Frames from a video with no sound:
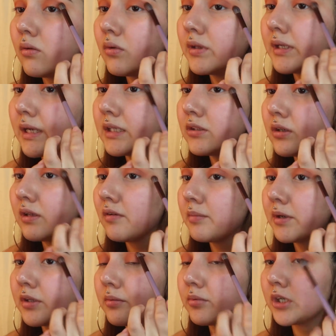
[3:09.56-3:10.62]
One thing I do love
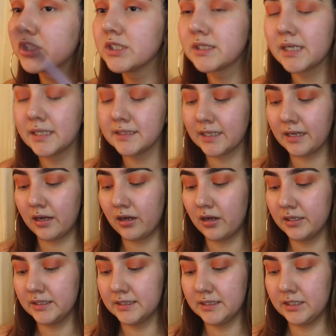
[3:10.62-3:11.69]
about the brushes, guys, like
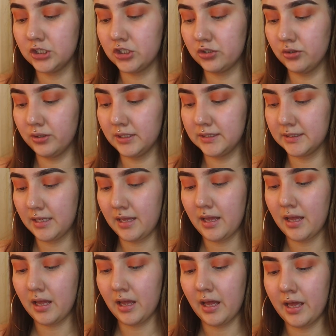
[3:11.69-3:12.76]
honestly, truth is
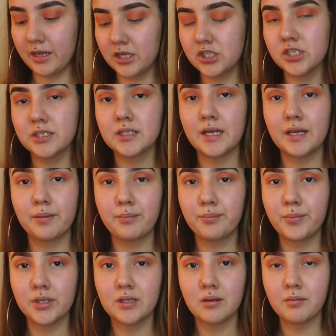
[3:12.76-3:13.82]
I could just like
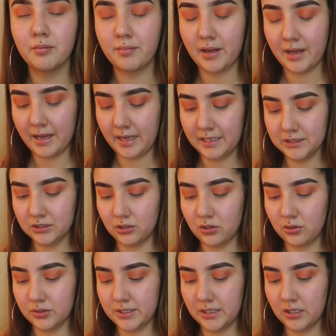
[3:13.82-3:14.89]
put them on my eyes
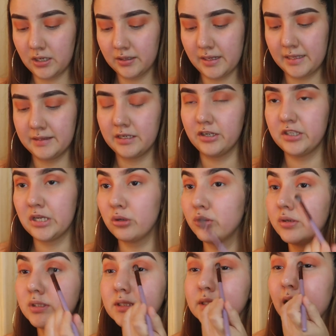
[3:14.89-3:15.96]
all day long. Like they
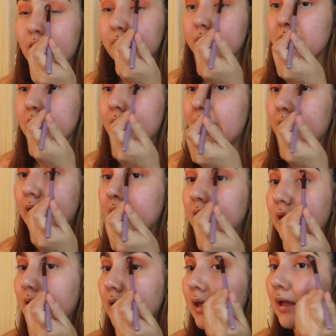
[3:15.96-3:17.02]
don't stab your eye
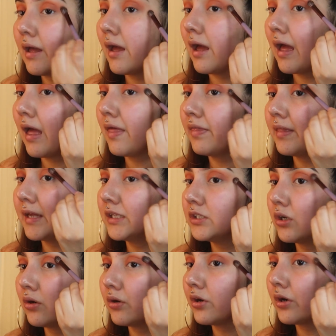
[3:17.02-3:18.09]
and they
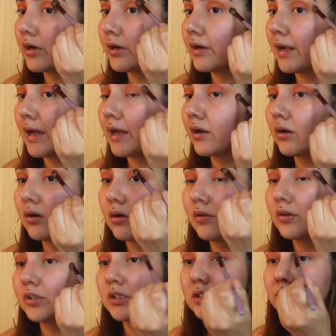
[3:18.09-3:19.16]
don't hurt at all.
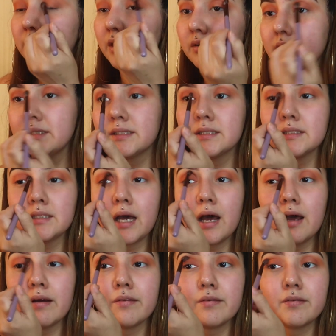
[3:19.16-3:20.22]
They're just very
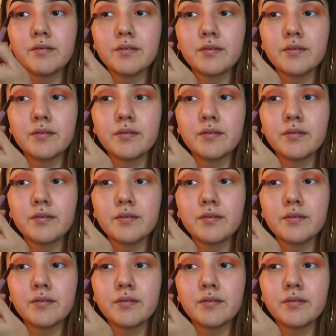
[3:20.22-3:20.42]
soft.